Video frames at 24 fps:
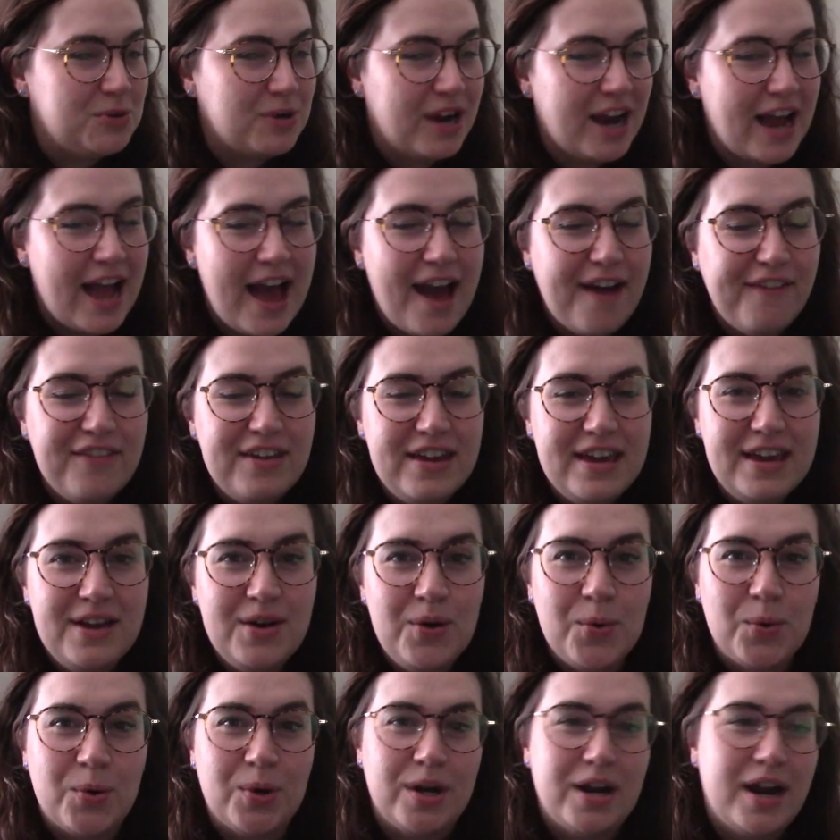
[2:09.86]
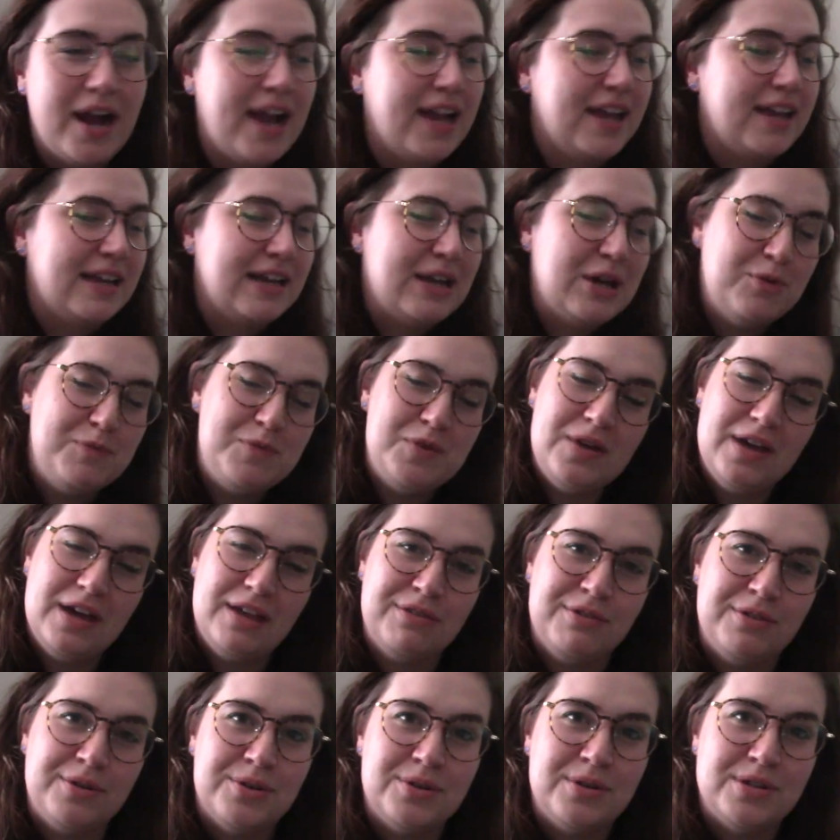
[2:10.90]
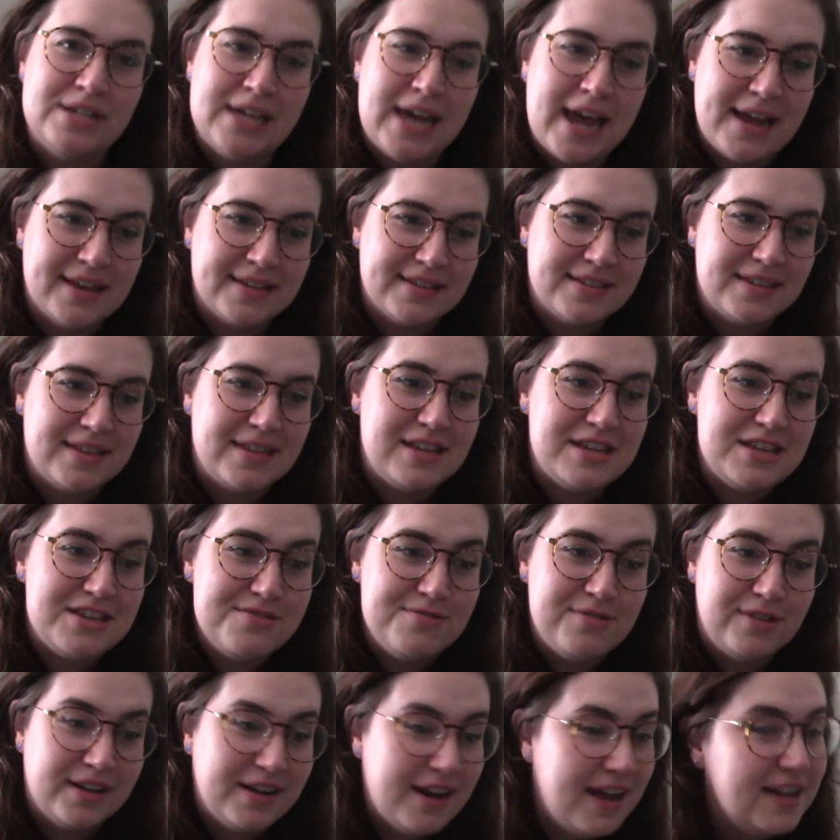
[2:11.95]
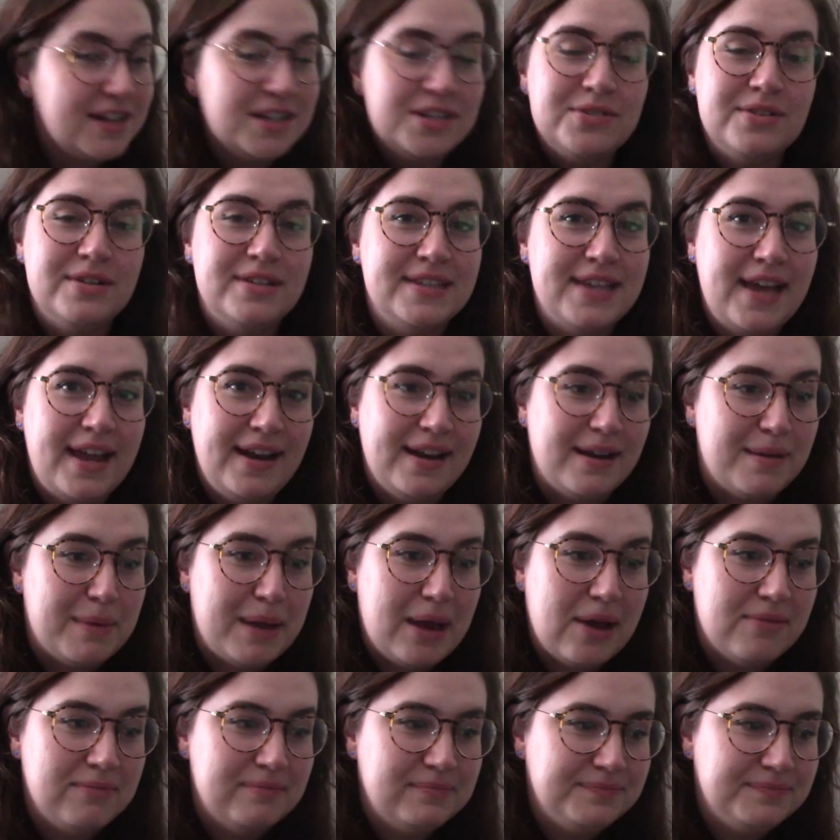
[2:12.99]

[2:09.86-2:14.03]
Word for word: are having, or I can help you get through a task that you are not too excited about,